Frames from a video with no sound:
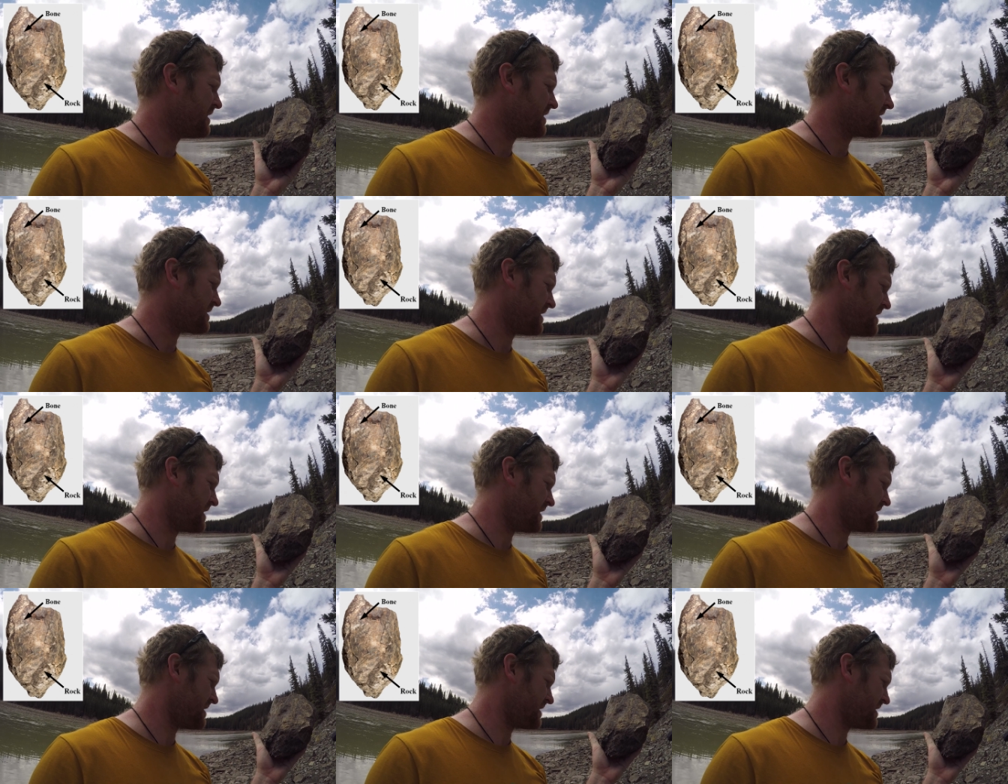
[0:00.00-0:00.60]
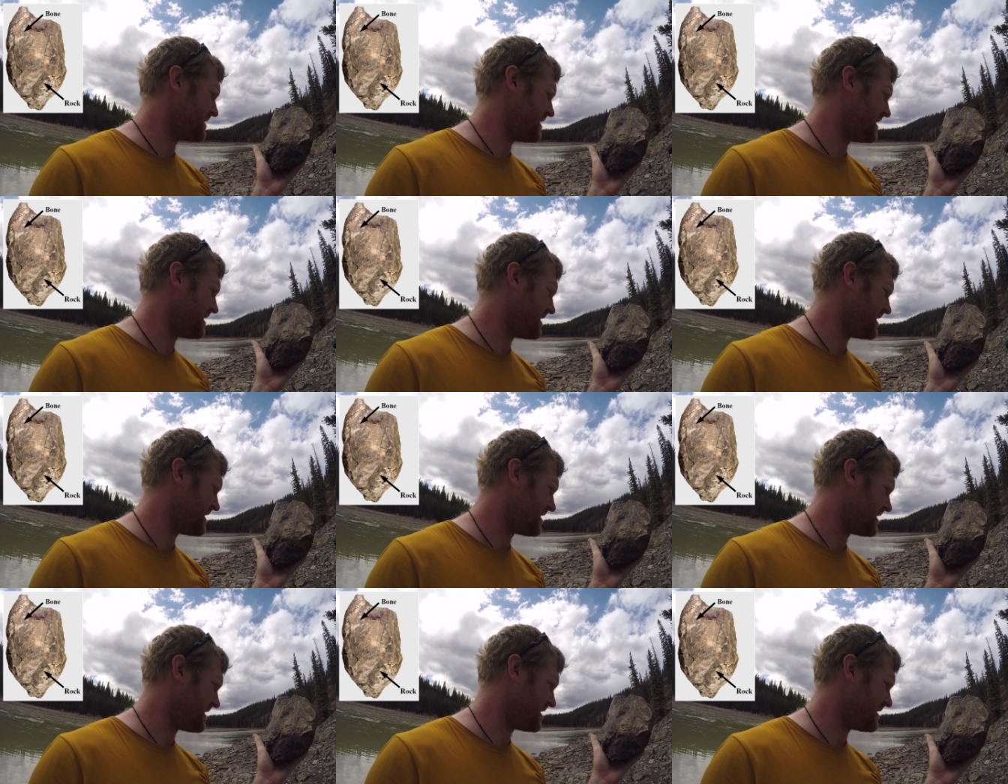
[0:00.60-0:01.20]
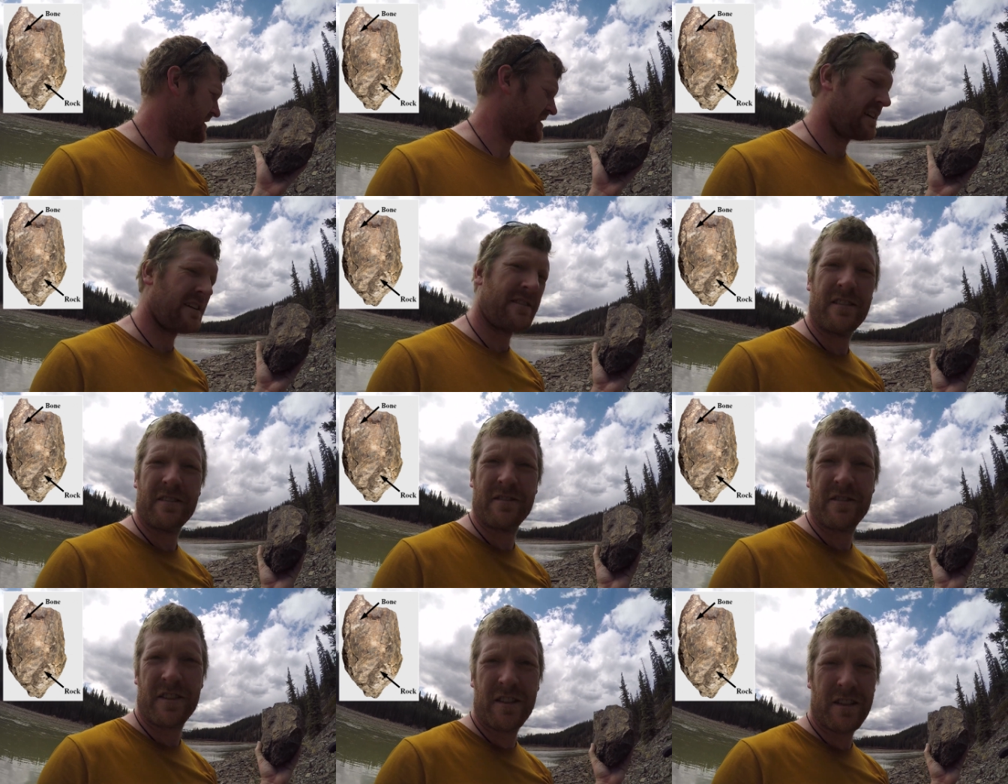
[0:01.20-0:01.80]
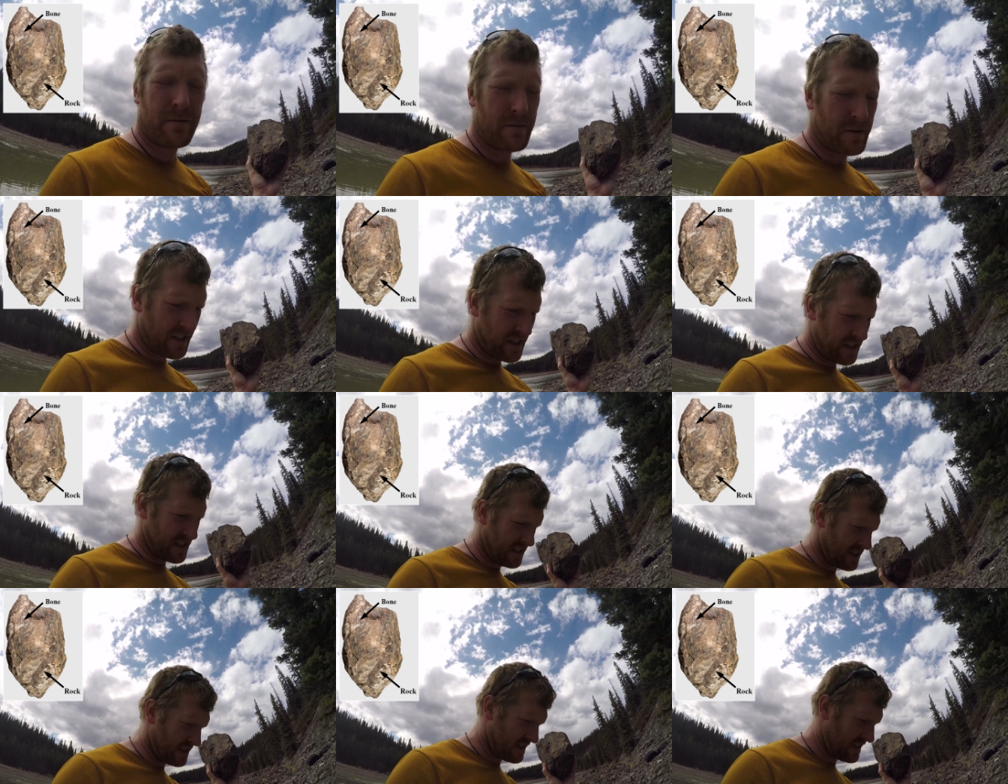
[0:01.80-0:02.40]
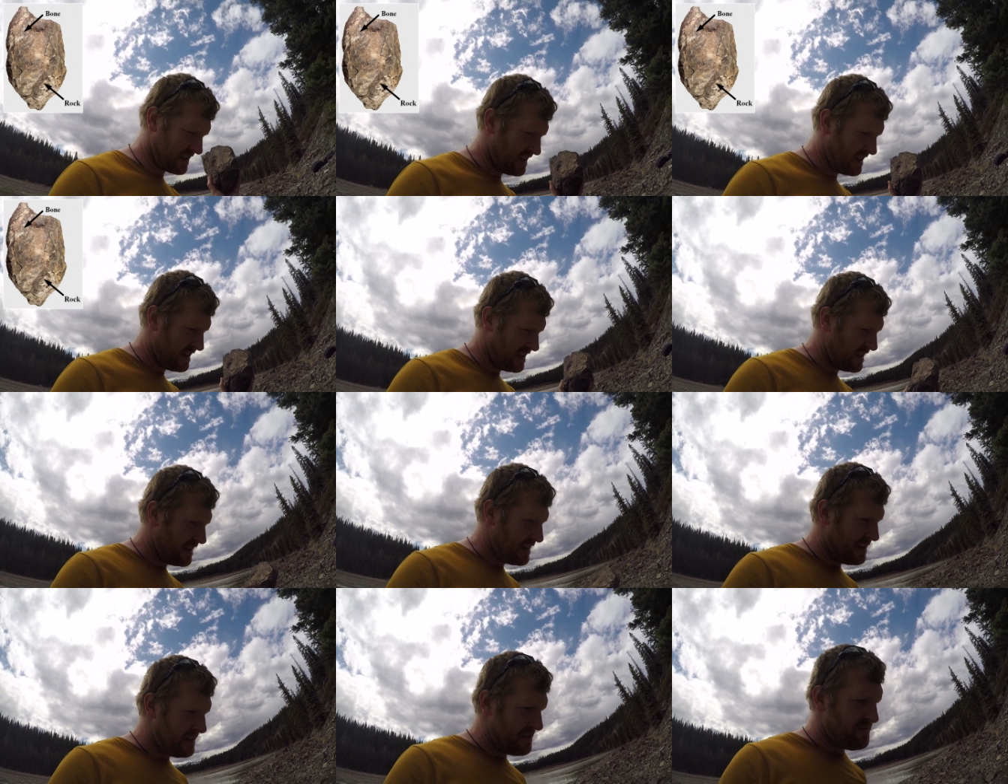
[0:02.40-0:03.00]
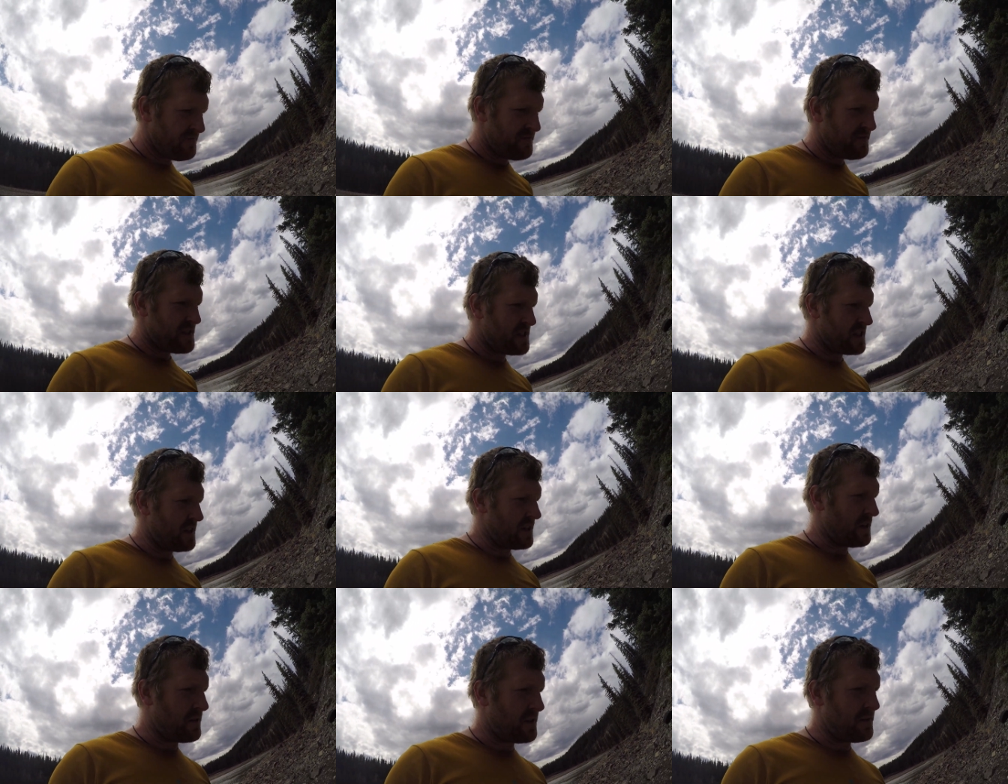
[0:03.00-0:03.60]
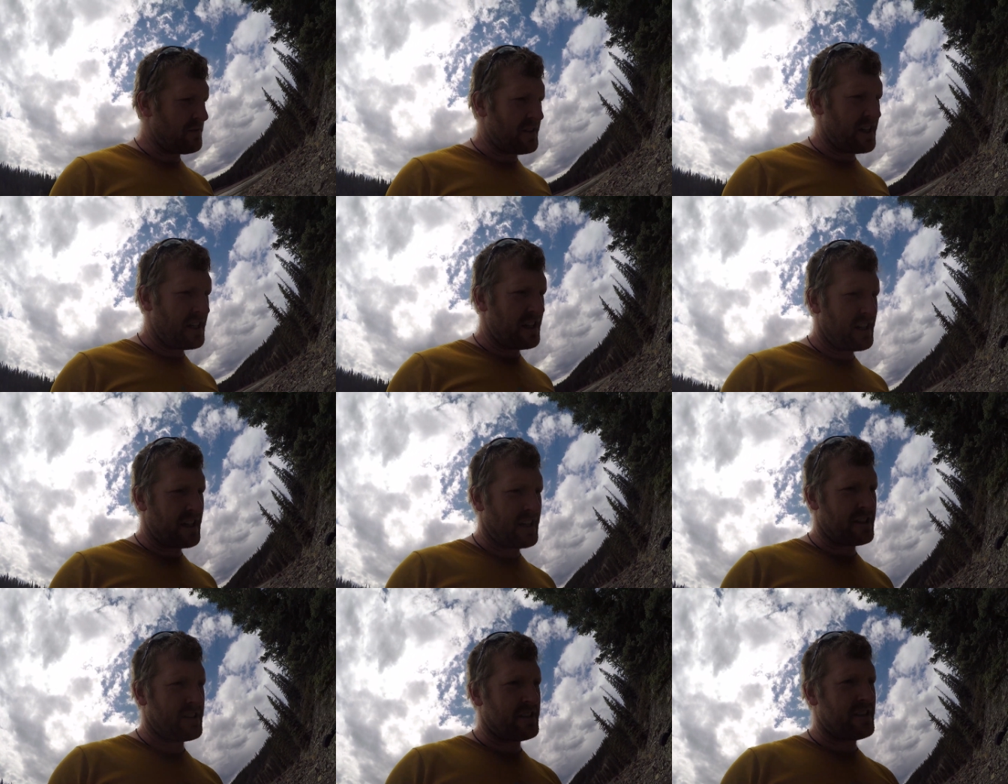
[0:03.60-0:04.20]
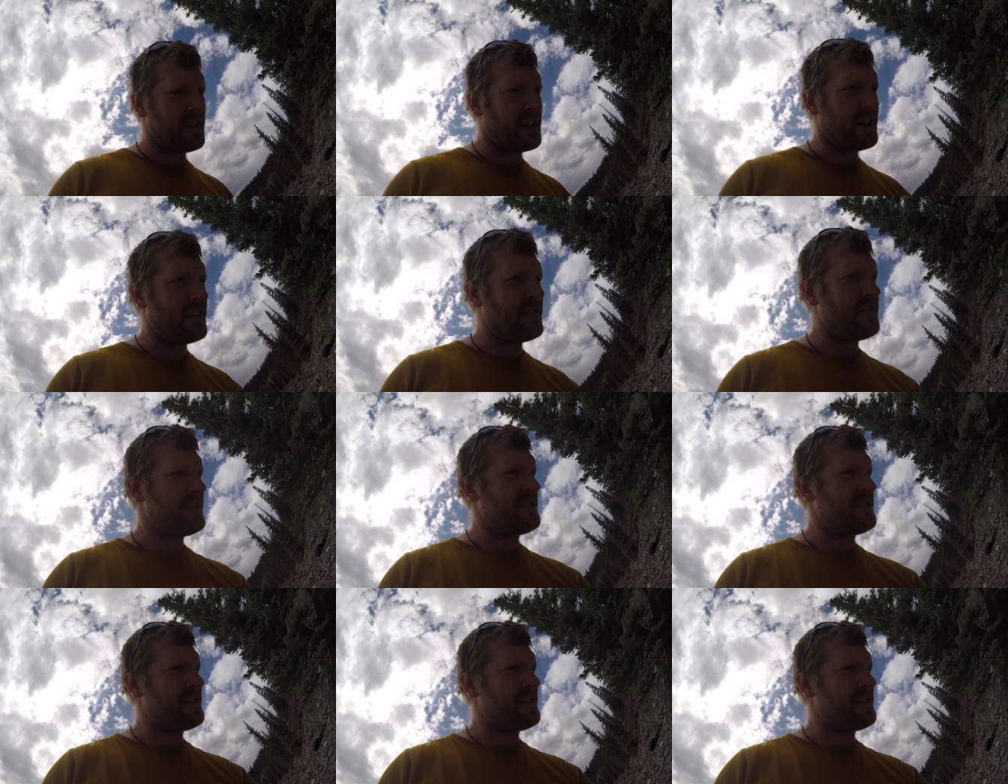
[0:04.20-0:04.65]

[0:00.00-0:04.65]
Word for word: it looks like it's several vertebrae. So we might actually have